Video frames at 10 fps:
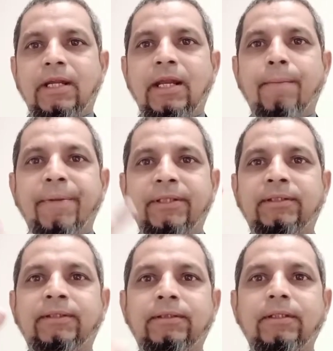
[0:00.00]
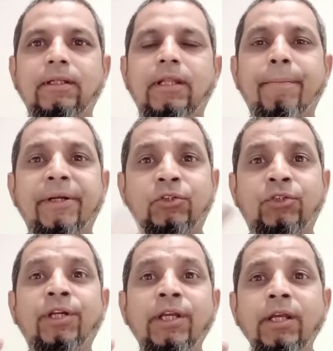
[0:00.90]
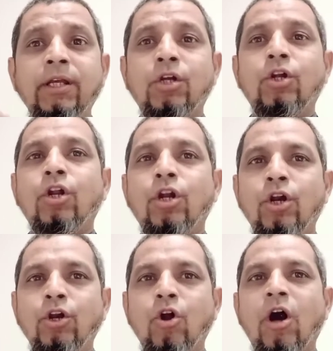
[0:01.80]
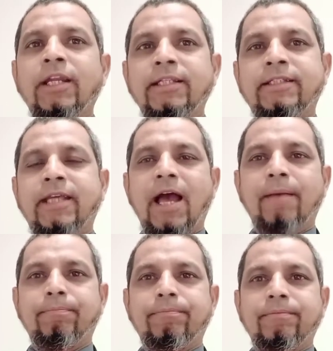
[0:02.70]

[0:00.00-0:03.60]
Number three, knowledge gap.